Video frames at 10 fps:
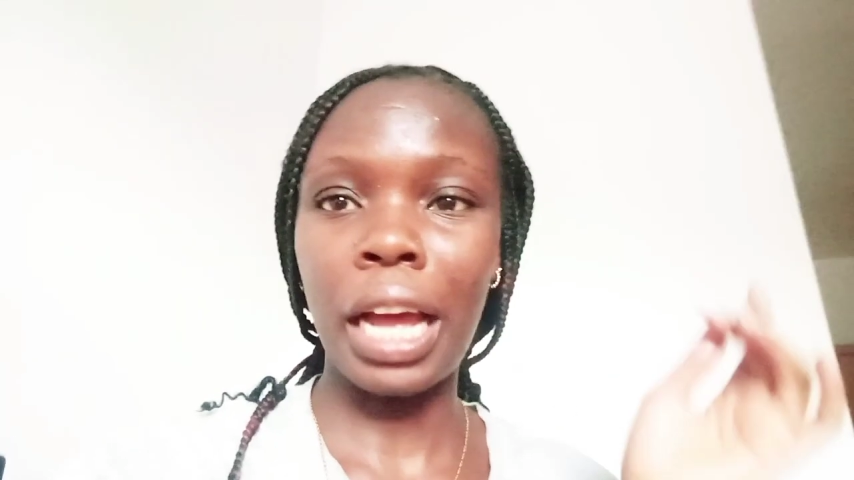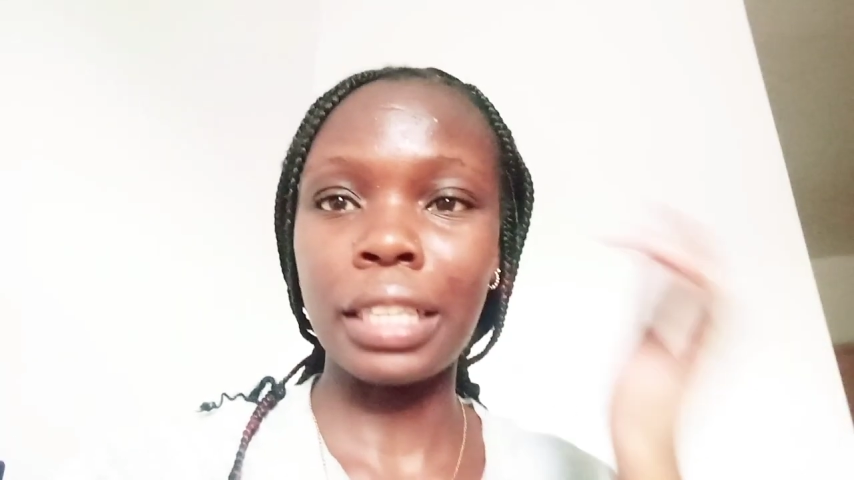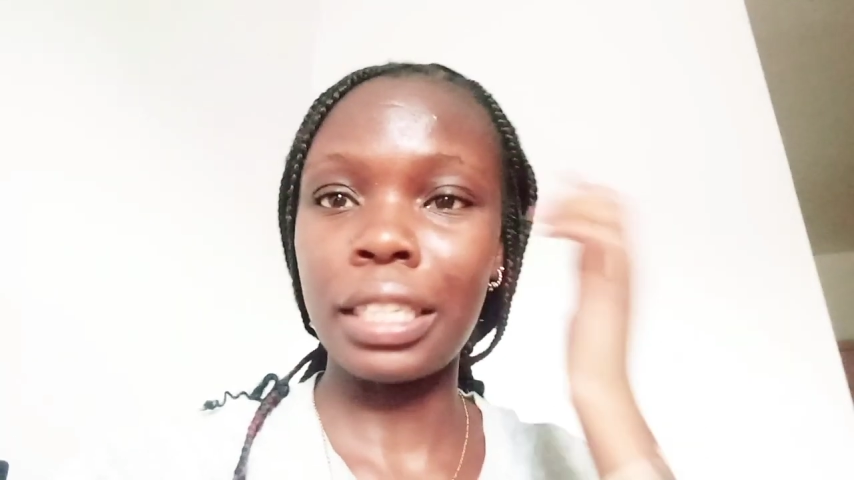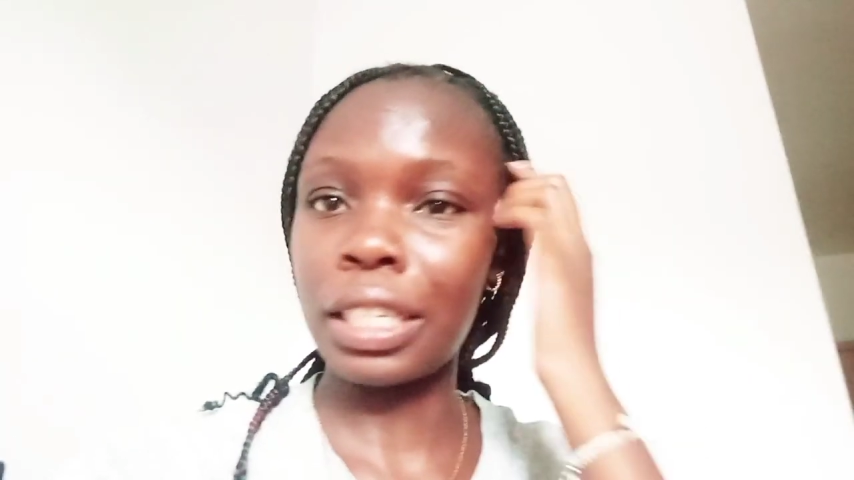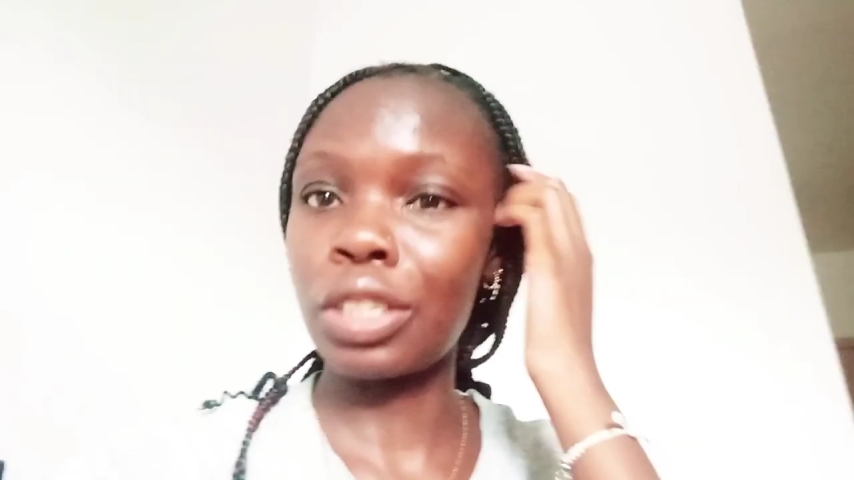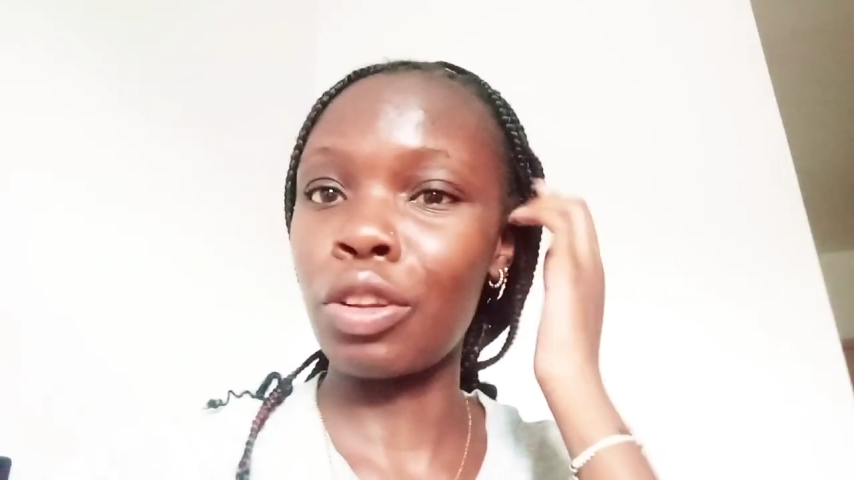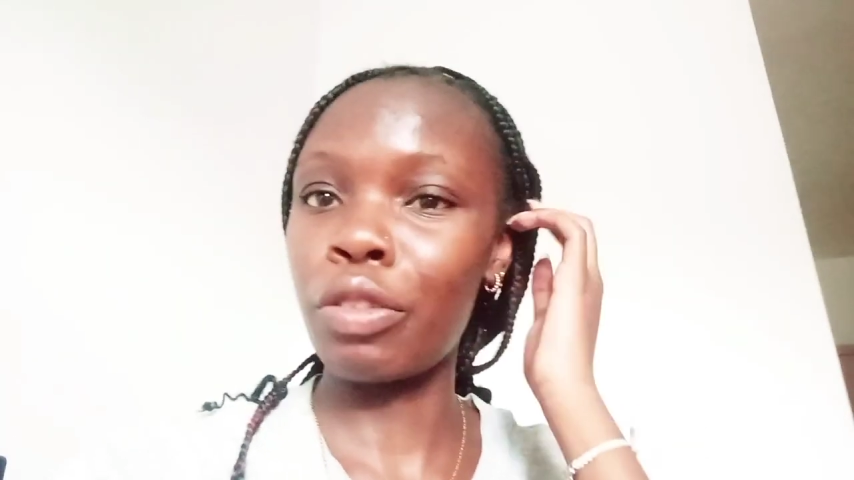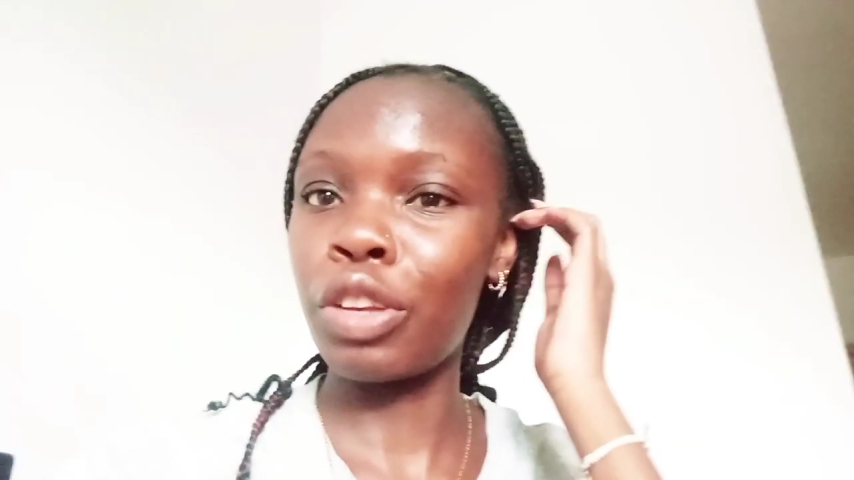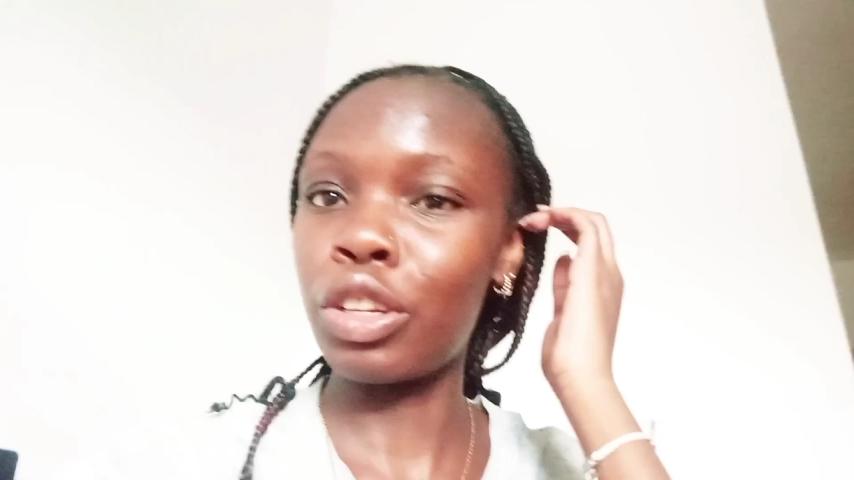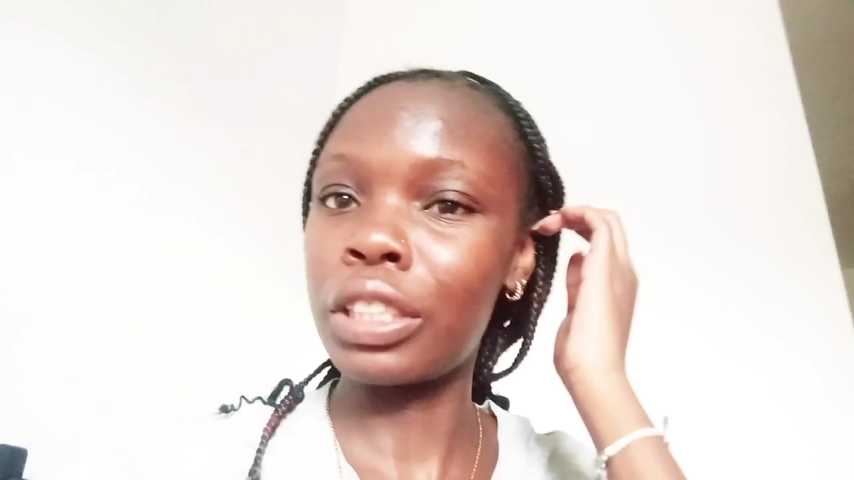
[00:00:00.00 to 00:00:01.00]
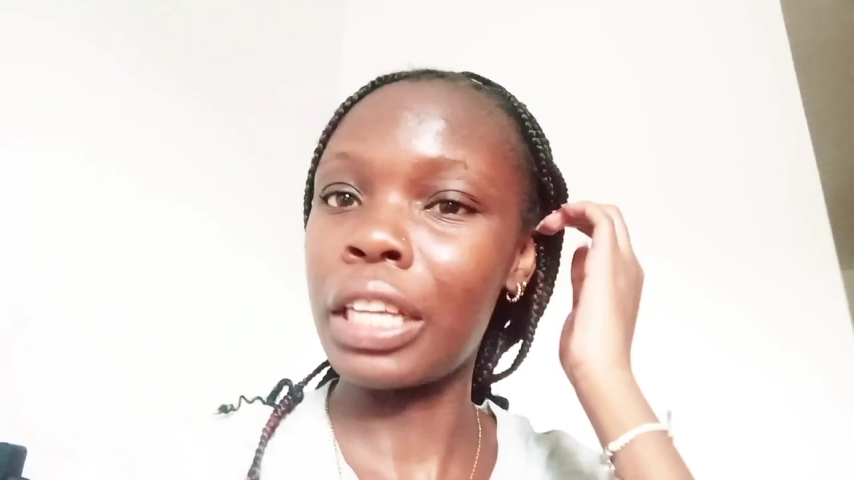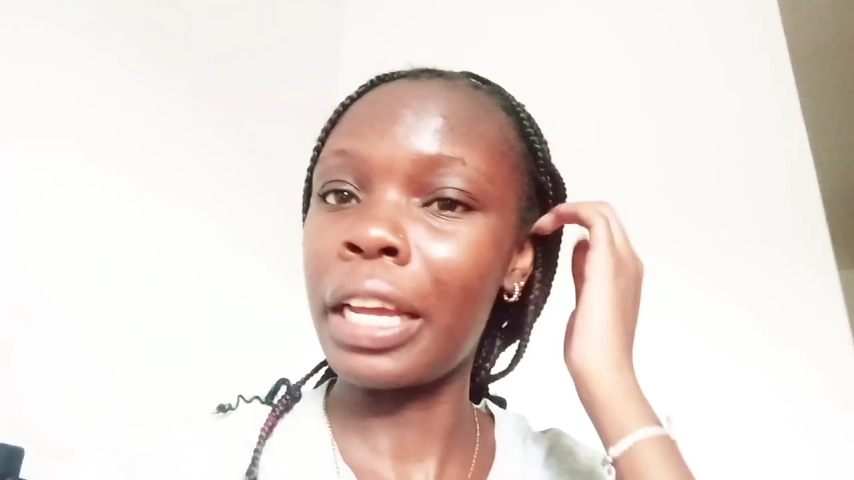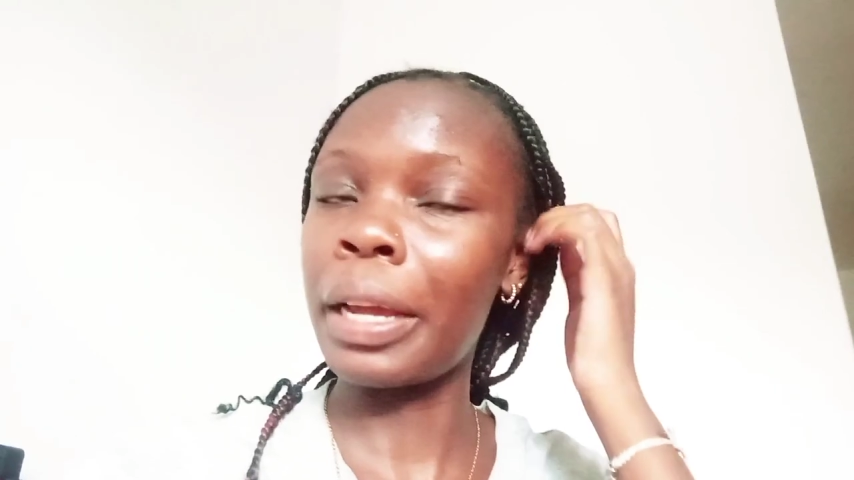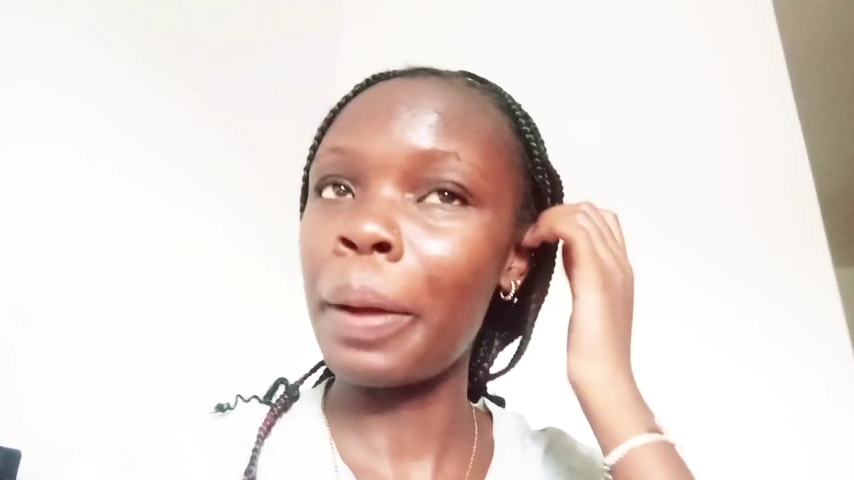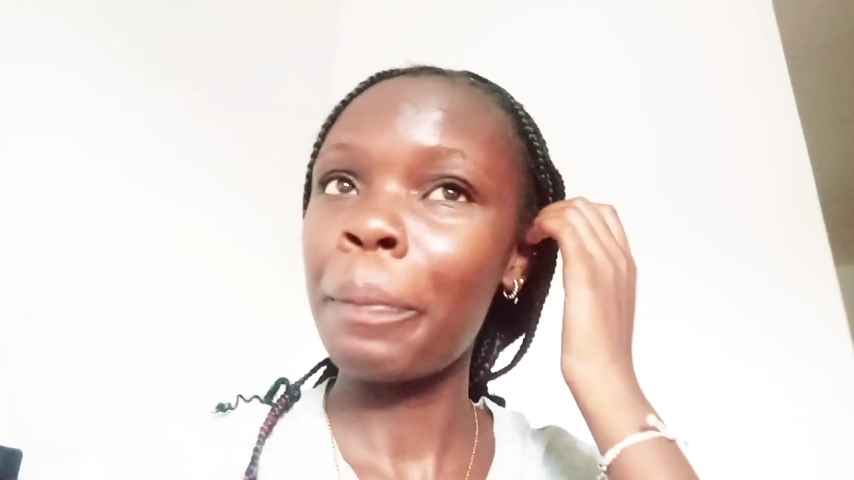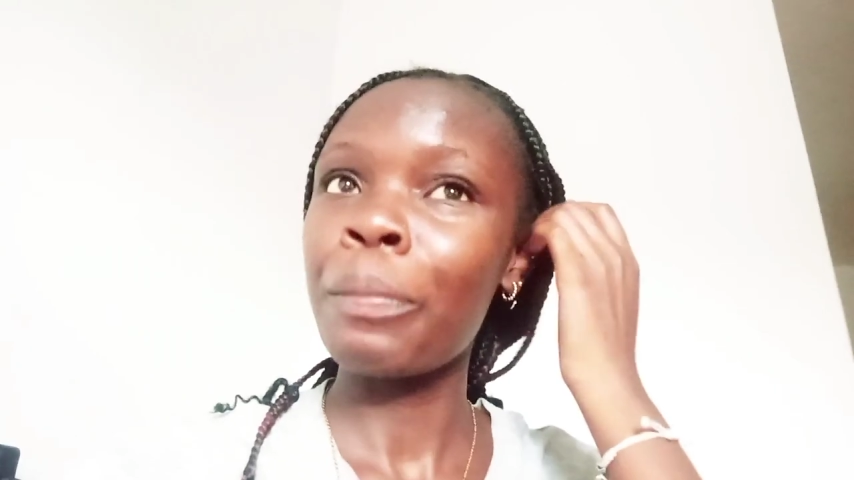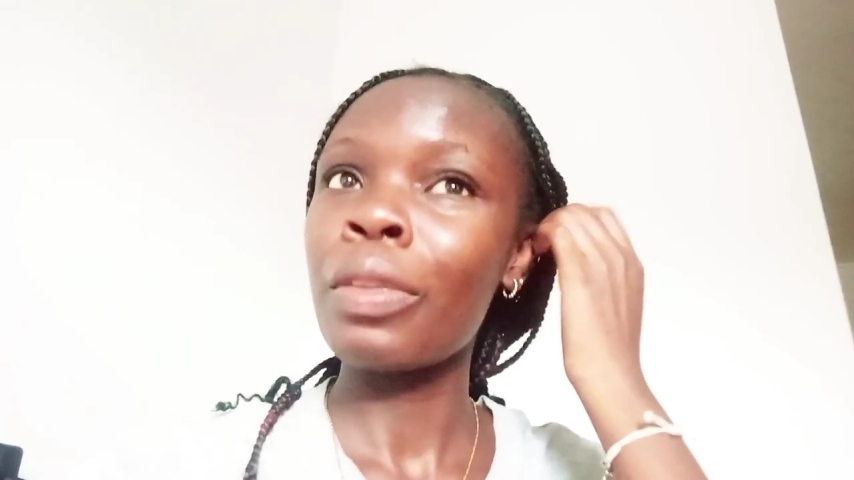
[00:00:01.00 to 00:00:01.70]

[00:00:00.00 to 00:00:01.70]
a text in the video saying,